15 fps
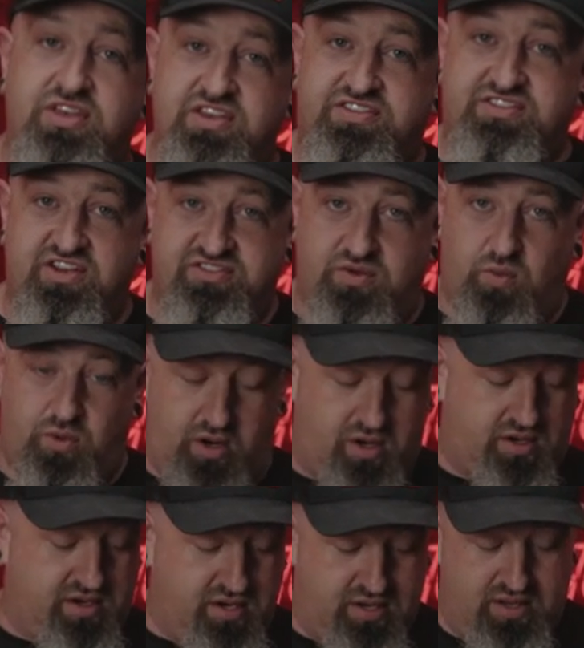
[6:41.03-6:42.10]
this doesn't
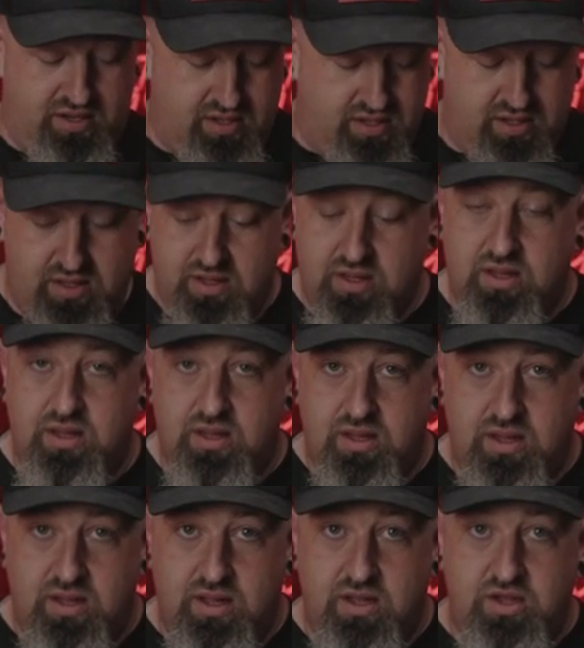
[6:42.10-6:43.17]
work.
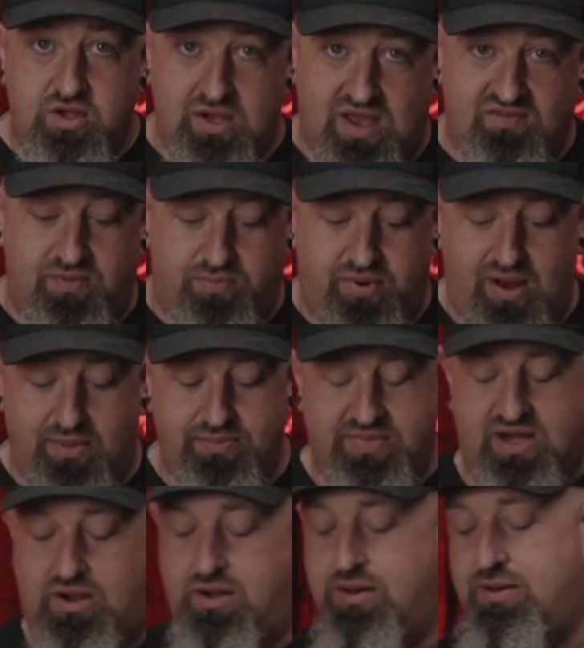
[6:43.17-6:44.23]
You have a problem
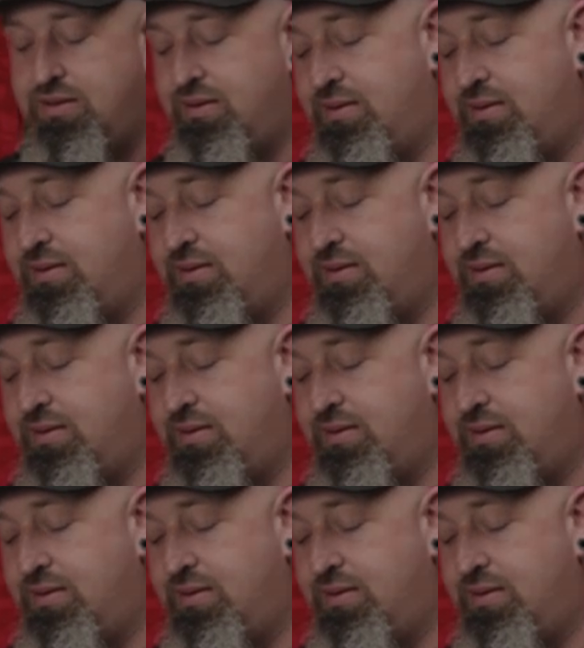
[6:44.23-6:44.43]
here.